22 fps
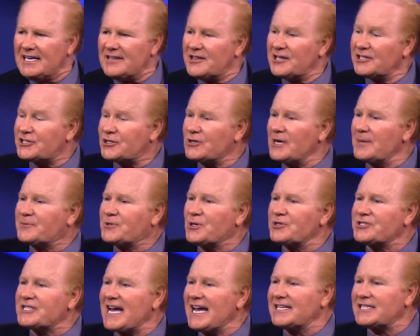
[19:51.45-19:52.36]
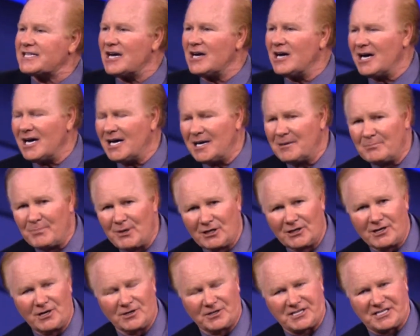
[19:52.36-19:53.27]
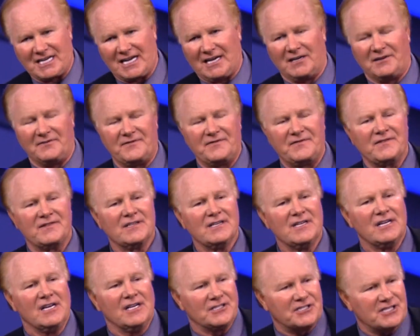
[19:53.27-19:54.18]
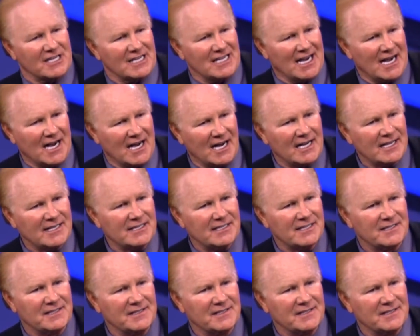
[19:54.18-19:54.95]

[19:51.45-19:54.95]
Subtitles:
The scripture says humble yourself to God.